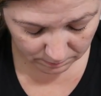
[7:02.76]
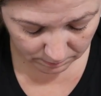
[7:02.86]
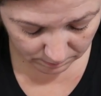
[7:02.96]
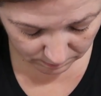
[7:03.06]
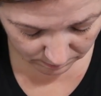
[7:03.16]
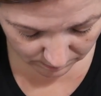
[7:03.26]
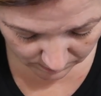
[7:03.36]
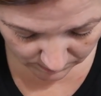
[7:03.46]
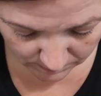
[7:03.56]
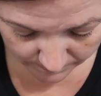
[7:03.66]

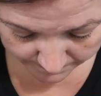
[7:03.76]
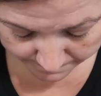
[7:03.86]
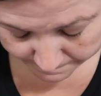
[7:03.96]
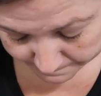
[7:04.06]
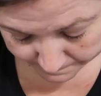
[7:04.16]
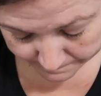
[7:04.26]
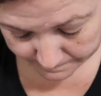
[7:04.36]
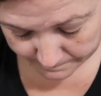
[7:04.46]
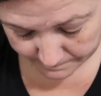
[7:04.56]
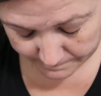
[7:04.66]

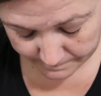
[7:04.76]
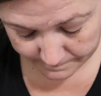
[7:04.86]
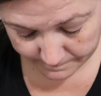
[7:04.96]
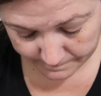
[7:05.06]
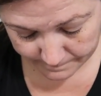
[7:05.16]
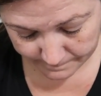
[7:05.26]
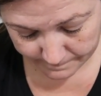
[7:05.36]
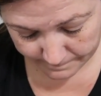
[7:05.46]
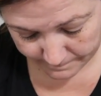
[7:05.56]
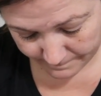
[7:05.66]

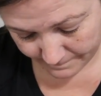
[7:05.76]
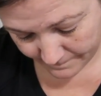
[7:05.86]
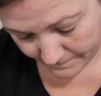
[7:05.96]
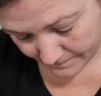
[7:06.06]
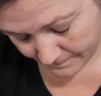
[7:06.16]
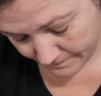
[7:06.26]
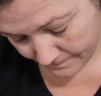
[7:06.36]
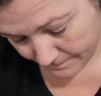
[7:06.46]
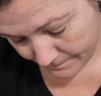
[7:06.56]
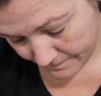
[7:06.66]

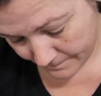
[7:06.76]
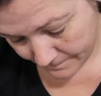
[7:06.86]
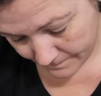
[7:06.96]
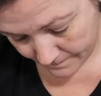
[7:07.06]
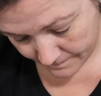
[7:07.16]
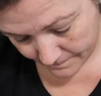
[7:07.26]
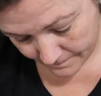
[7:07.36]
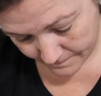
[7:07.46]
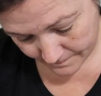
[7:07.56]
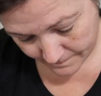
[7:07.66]
[no speech]